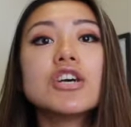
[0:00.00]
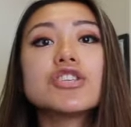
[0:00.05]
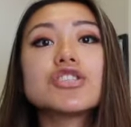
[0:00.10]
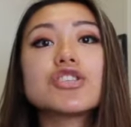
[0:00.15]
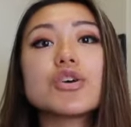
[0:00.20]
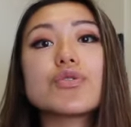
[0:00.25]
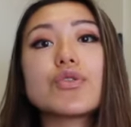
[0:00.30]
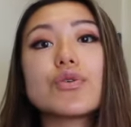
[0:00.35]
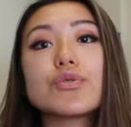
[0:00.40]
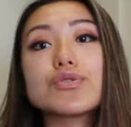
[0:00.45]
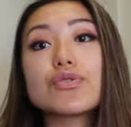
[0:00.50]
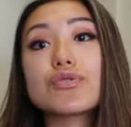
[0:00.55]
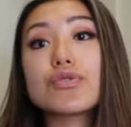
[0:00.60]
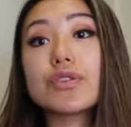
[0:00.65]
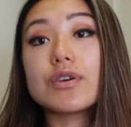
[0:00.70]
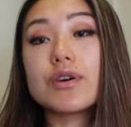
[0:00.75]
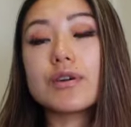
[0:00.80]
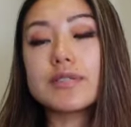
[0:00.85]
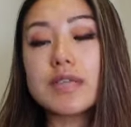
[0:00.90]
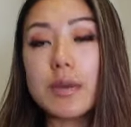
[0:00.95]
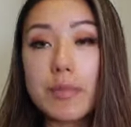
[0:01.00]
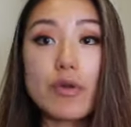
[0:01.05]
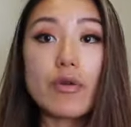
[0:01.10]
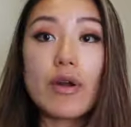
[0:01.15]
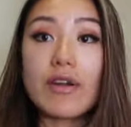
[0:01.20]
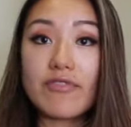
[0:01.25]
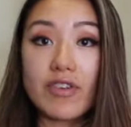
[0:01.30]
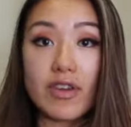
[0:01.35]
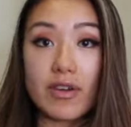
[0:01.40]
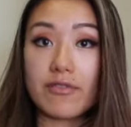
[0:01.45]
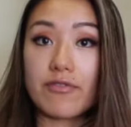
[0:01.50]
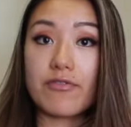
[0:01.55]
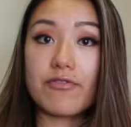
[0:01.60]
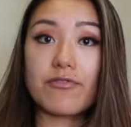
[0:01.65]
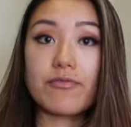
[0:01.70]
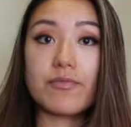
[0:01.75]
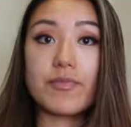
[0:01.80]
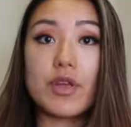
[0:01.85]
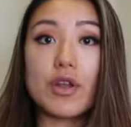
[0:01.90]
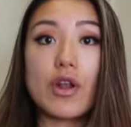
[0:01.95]
So those are the demographic of,
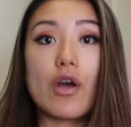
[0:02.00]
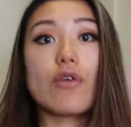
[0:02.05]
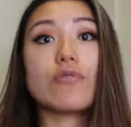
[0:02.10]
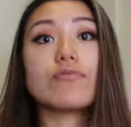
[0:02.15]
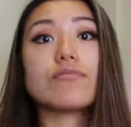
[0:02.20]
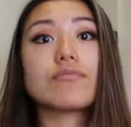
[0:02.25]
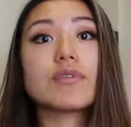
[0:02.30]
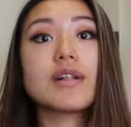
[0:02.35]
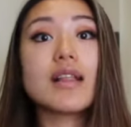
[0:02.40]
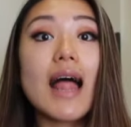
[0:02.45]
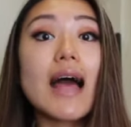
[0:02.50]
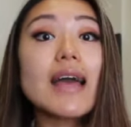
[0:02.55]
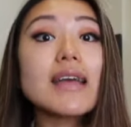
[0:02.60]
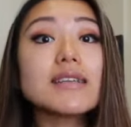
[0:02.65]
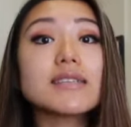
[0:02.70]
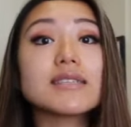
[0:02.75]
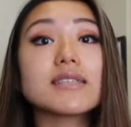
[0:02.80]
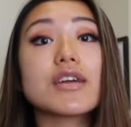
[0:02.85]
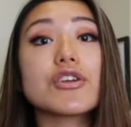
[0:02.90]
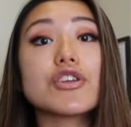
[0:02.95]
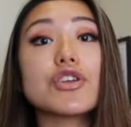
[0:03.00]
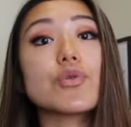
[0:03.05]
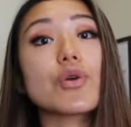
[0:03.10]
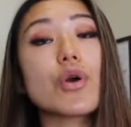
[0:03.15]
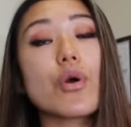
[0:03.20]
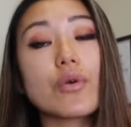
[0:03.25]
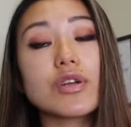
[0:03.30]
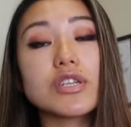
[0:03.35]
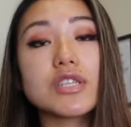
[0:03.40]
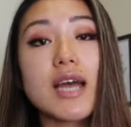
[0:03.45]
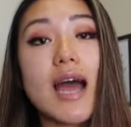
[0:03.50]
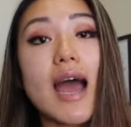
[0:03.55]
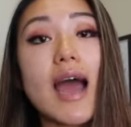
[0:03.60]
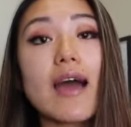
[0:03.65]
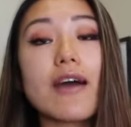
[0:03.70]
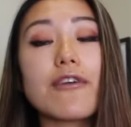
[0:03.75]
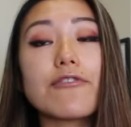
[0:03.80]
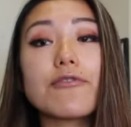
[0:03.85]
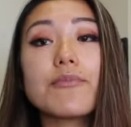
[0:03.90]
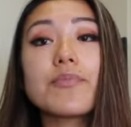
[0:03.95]
you know, clients that you're going to
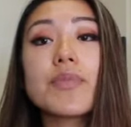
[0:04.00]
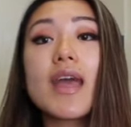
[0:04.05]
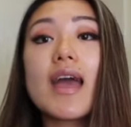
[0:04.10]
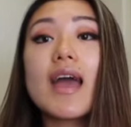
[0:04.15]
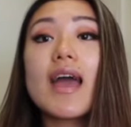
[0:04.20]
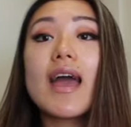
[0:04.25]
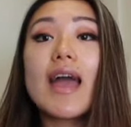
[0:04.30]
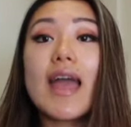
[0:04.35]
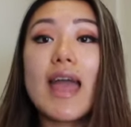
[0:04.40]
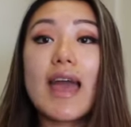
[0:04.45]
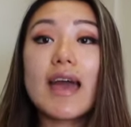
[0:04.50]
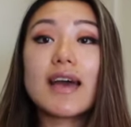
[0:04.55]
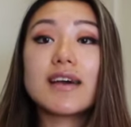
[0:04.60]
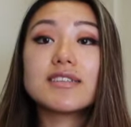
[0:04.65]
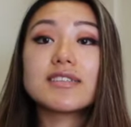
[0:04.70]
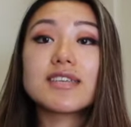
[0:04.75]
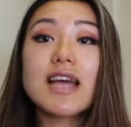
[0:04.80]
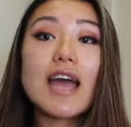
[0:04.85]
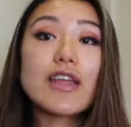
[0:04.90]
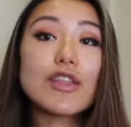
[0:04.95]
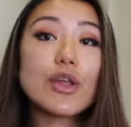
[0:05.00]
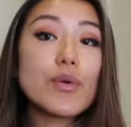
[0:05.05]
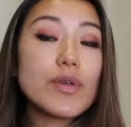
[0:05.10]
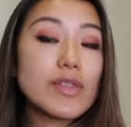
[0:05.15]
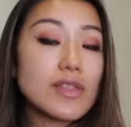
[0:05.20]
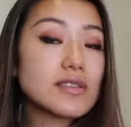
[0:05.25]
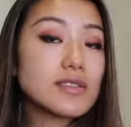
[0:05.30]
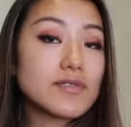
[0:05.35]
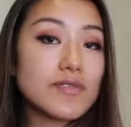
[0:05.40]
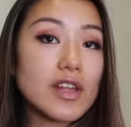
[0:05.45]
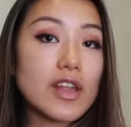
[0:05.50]
have. And I know in this